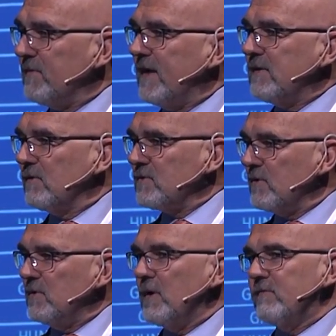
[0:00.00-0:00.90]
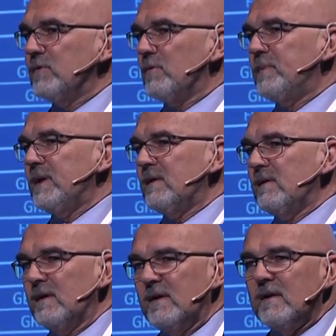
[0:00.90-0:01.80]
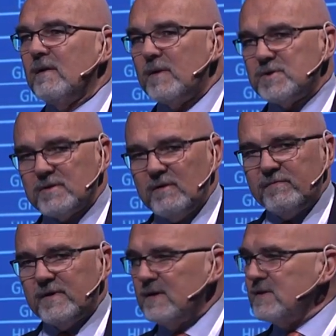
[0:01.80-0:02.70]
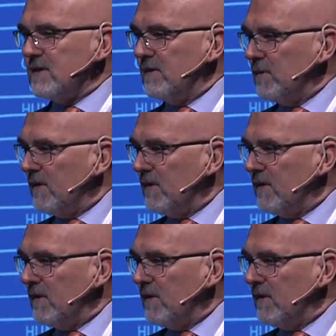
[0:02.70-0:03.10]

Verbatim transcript: of that, also, you have European regional funds and you